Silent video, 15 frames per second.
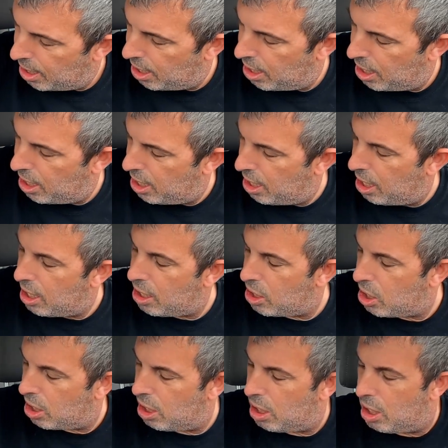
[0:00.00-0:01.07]

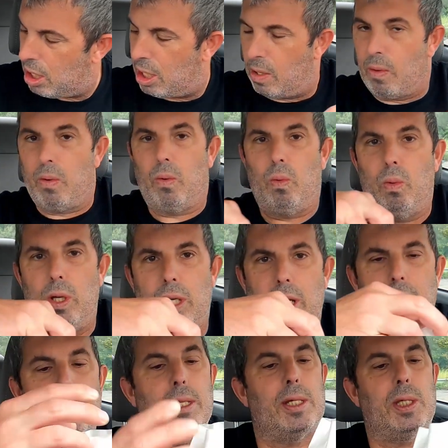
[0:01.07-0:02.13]
And we
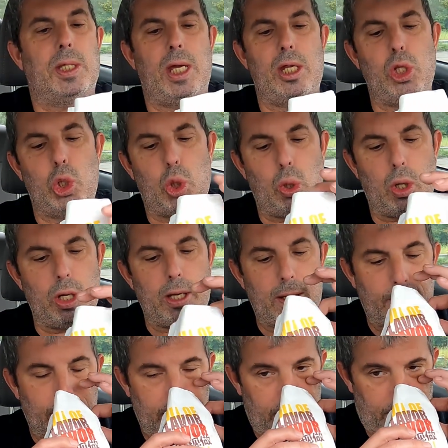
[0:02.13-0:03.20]
got the Senjoy
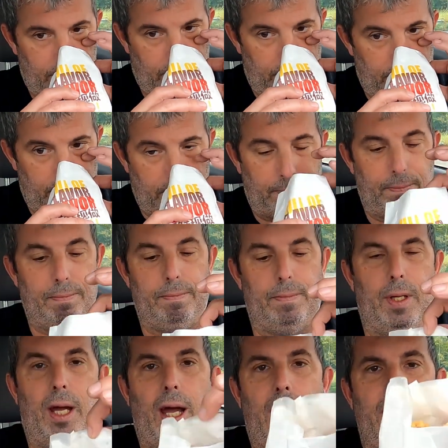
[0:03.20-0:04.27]

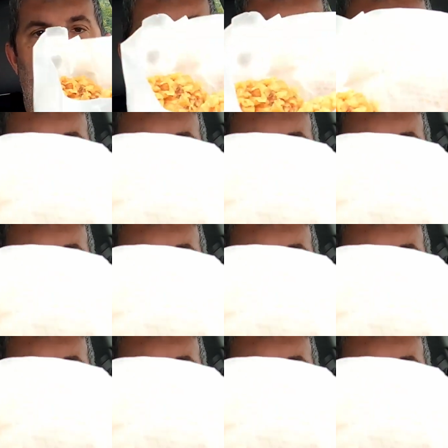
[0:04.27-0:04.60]
hot and